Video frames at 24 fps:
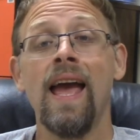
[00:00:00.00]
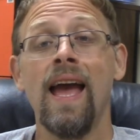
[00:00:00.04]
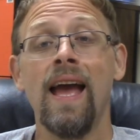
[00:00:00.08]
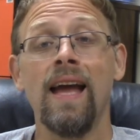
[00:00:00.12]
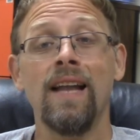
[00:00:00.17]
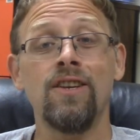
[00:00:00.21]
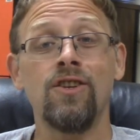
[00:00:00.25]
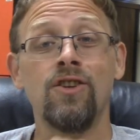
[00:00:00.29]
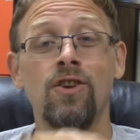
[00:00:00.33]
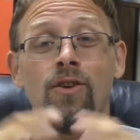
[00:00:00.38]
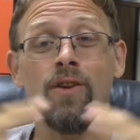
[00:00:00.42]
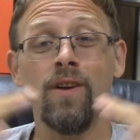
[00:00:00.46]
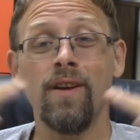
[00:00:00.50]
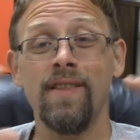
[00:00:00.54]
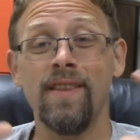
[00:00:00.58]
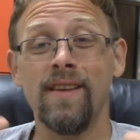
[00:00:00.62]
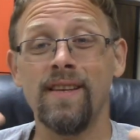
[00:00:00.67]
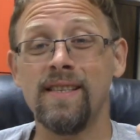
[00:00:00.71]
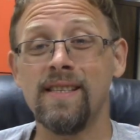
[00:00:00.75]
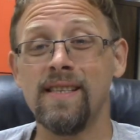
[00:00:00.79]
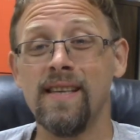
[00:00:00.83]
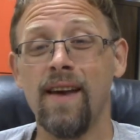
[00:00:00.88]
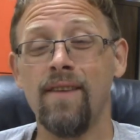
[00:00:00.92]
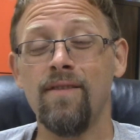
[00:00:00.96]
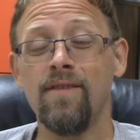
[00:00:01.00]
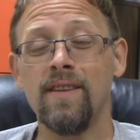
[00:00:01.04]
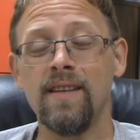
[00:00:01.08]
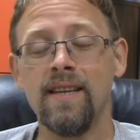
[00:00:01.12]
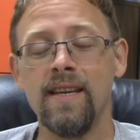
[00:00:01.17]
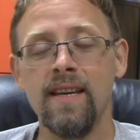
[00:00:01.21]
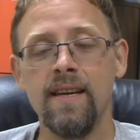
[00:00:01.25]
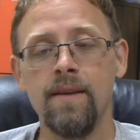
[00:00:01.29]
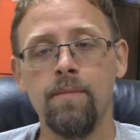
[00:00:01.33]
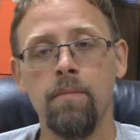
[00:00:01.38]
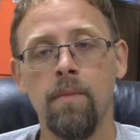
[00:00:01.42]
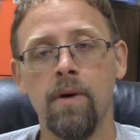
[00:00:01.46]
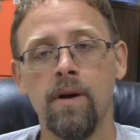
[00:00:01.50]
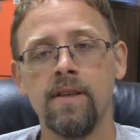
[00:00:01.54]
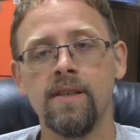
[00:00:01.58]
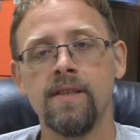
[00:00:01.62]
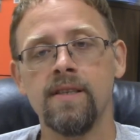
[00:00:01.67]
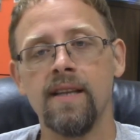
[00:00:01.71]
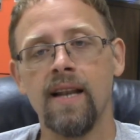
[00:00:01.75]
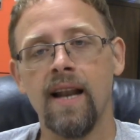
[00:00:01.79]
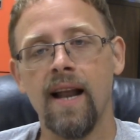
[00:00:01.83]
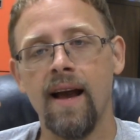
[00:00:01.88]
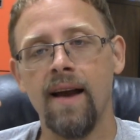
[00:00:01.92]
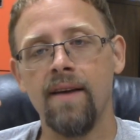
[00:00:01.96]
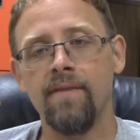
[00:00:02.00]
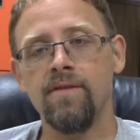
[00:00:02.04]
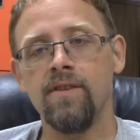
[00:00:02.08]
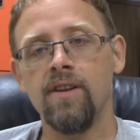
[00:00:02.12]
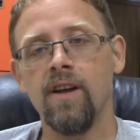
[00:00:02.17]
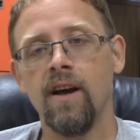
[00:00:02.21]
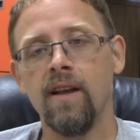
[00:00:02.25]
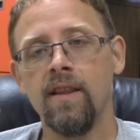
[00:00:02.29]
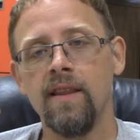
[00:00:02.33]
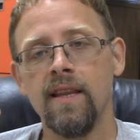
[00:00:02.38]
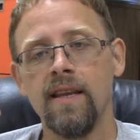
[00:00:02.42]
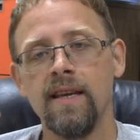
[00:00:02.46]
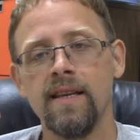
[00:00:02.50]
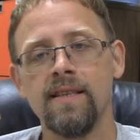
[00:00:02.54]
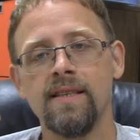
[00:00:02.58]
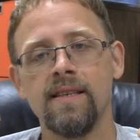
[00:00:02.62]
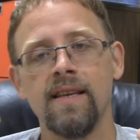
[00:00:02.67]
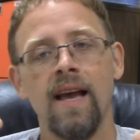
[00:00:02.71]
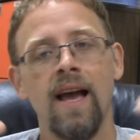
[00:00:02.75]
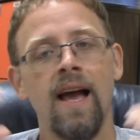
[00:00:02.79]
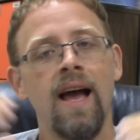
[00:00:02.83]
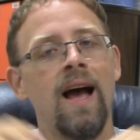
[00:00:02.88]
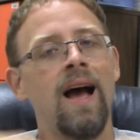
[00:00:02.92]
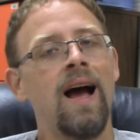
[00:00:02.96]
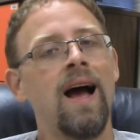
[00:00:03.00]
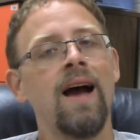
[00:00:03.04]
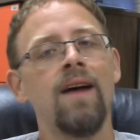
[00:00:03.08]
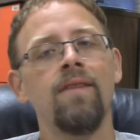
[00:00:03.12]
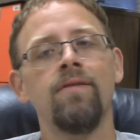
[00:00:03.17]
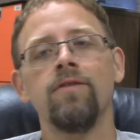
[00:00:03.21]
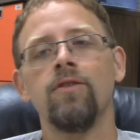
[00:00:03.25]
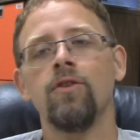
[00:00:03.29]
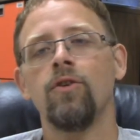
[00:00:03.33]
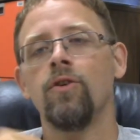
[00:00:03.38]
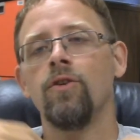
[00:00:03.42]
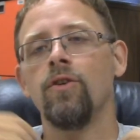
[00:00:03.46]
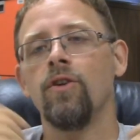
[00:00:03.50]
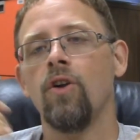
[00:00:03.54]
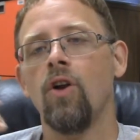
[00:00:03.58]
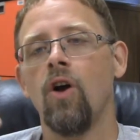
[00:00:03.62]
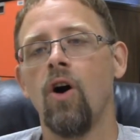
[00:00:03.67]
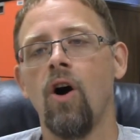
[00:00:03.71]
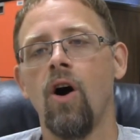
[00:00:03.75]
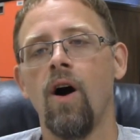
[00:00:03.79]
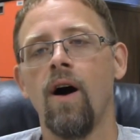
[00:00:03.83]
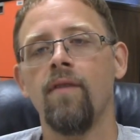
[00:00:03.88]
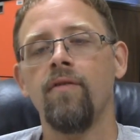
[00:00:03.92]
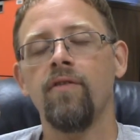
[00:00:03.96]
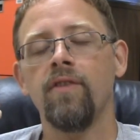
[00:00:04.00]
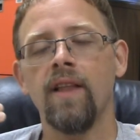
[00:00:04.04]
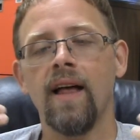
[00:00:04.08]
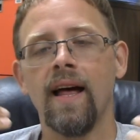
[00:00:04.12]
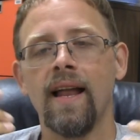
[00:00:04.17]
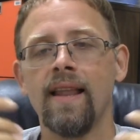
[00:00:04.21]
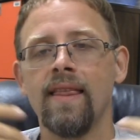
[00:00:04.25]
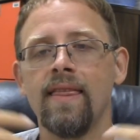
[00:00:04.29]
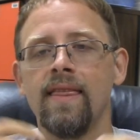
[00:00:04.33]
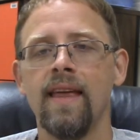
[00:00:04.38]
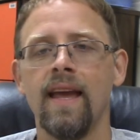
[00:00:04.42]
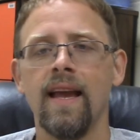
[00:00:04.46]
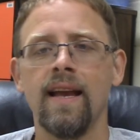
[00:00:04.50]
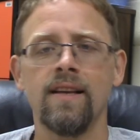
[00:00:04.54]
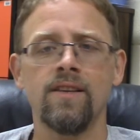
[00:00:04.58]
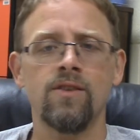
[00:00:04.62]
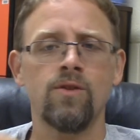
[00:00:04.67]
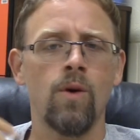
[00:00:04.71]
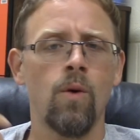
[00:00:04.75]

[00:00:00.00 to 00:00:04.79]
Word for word: And during the seventeen months that I have done this, I've learned an awful lot of things.